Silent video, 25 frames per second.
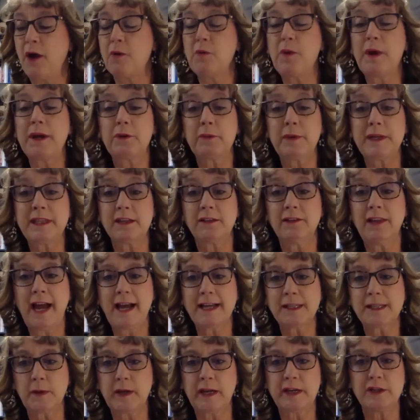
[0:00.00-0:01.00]
I want to read the
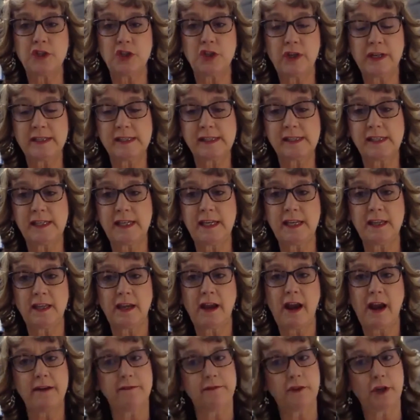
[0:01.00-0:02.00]
last one because you can see
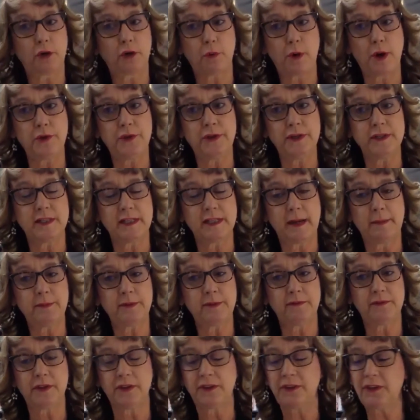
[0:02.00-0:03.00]
the growth and depth
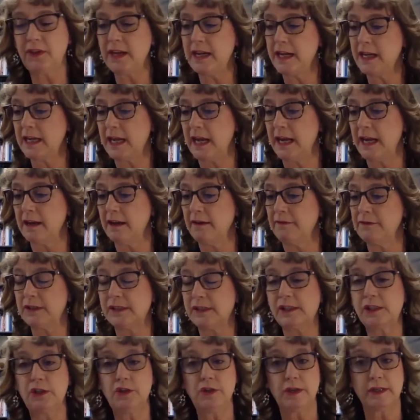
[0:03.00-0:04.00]
of the thinking of the
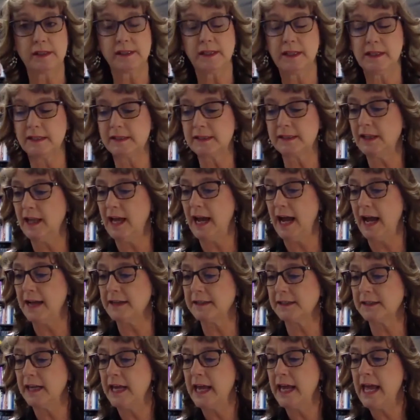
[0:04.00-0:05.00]
students in this
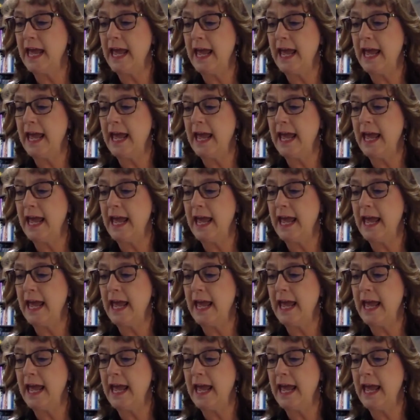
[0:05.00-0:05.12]
class.